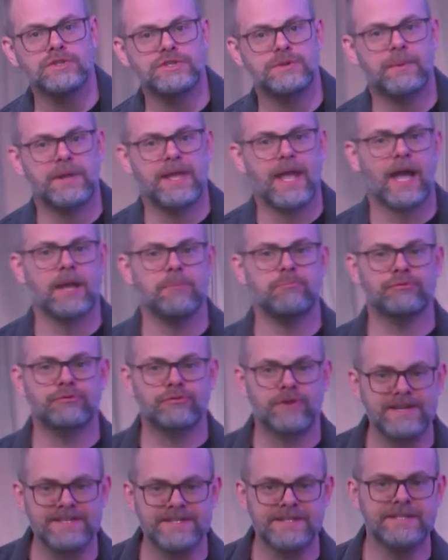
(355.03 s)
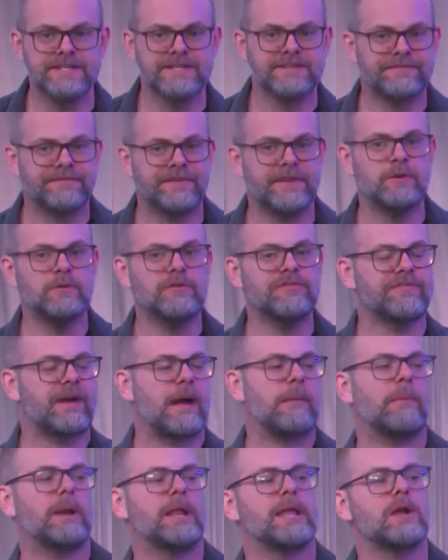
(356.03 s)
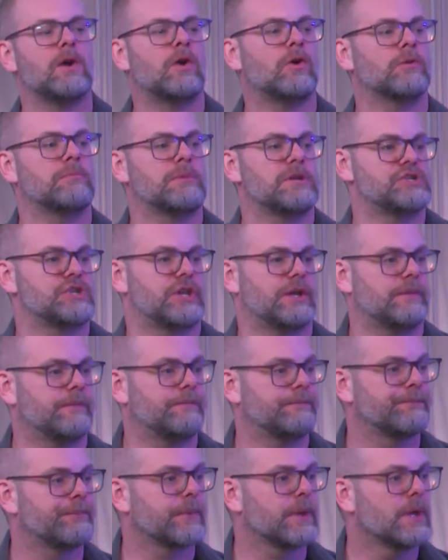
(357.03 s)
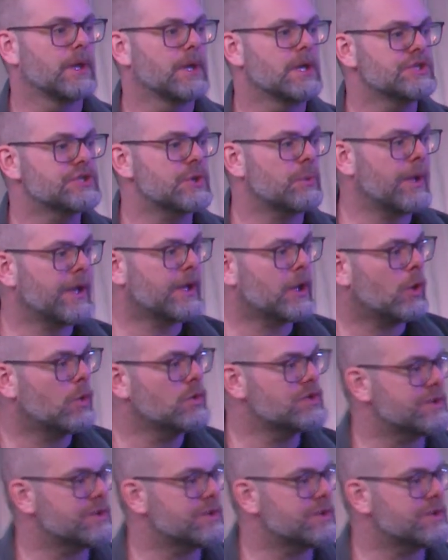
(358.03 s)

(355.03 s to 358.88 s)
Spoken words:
to be a presence-filled family on mission. So we're called